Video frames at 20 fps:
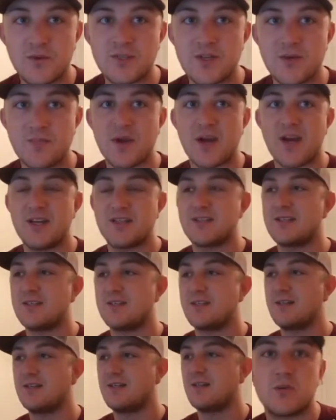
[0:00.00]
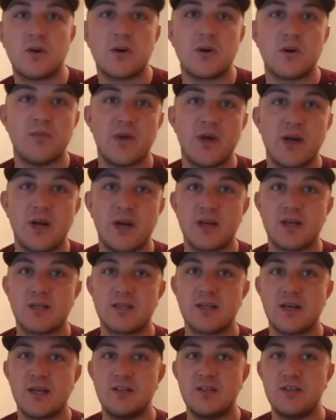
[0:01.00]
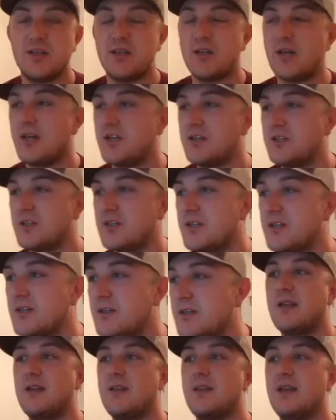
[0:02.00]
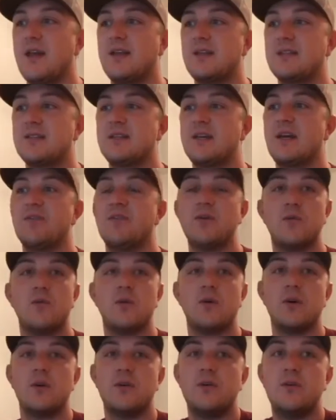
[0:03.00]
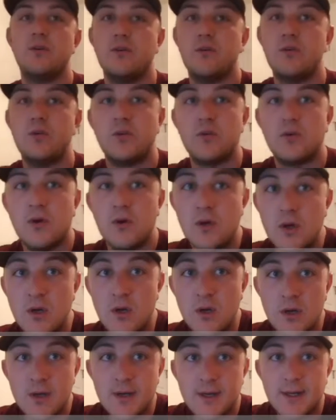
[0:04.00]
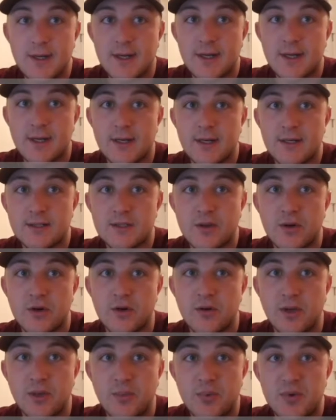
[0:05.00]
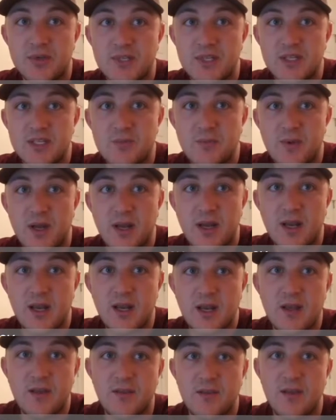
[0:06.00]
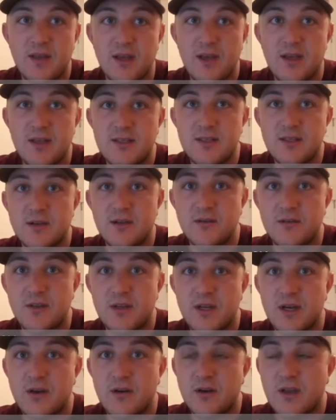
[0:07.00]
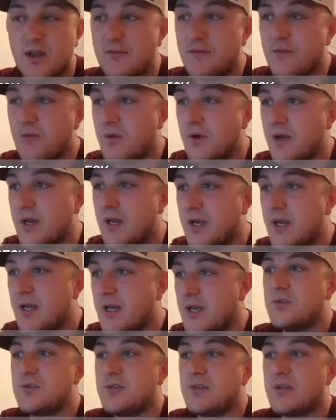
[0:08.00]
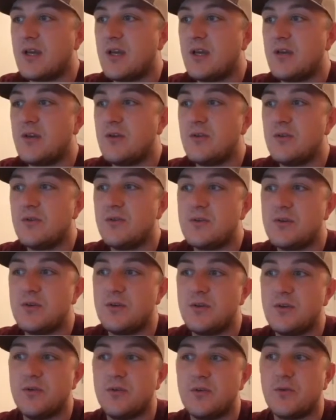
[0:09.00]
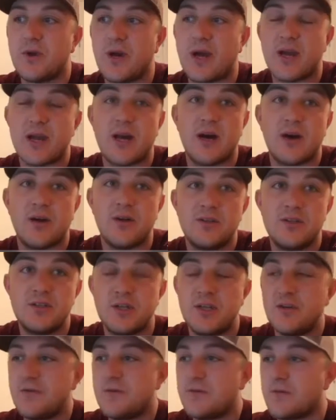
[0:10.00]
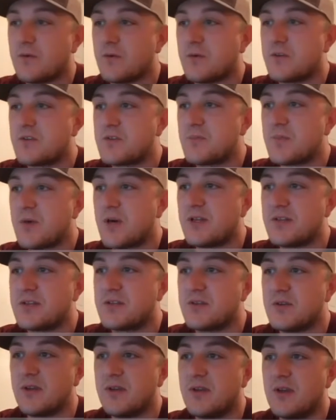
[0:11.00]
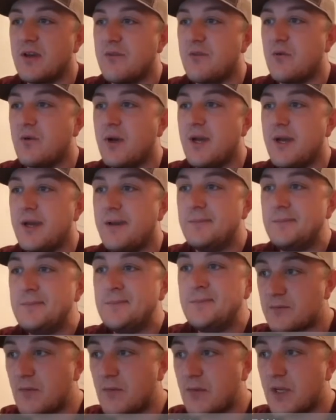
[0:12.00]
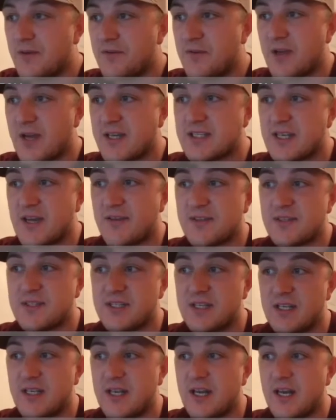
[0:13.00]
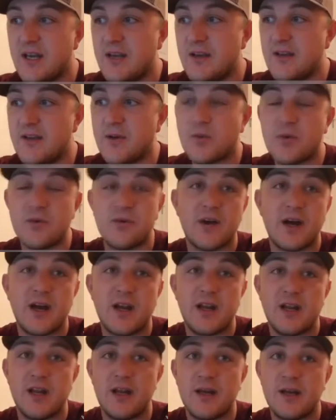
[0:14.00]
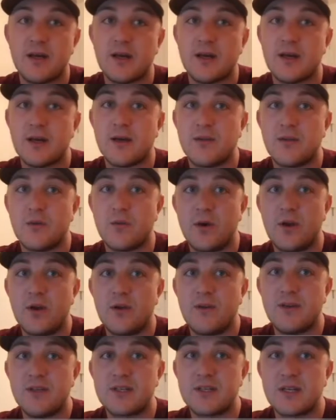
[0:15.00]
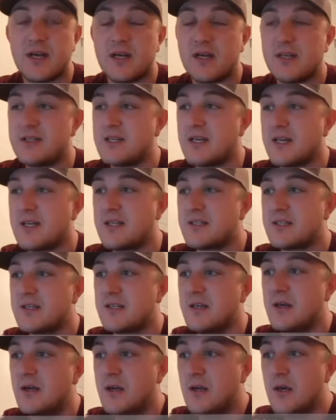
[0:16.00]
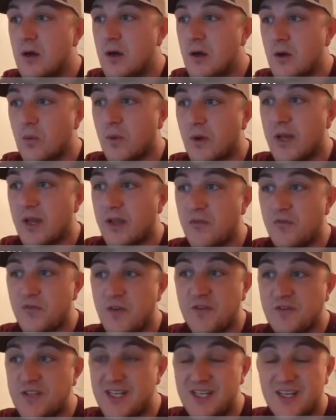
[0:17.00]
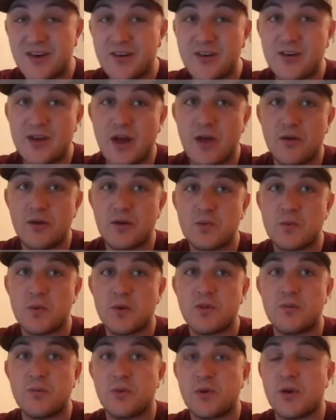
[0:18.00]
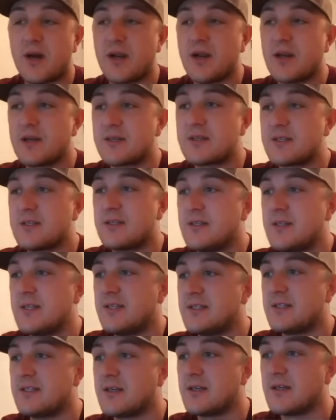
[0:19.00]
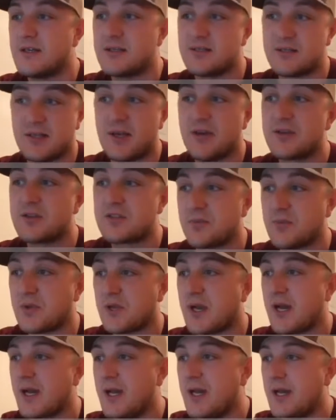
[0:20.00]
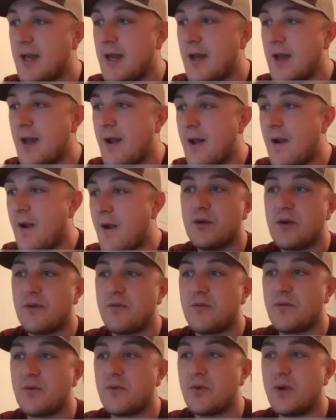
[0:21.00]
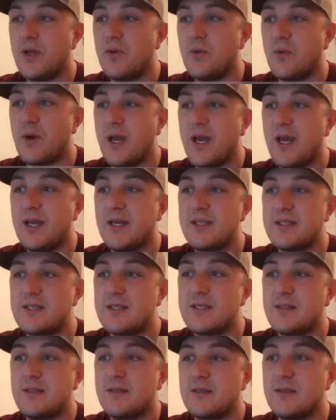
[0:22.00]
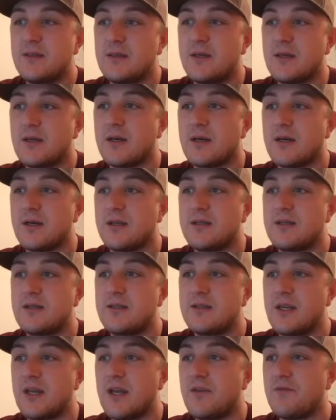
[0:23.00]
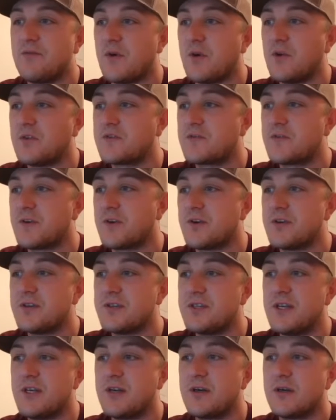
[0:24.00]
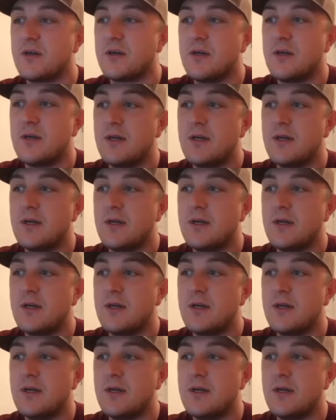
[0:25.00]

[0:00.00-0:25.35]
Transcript: What's up guys? Welcome back SKG Nation. Thanks to everyone who uh, is currently participating in the Deer of the Year giveaway. Huge thank you to Rackology for sponsoring the giveaway. If you guys haven't seen yet, they're providing uh, the winner of this contest with $1,500 worth of products. It's a, it's a year supply. You have three ways uh, to get votes for your deer.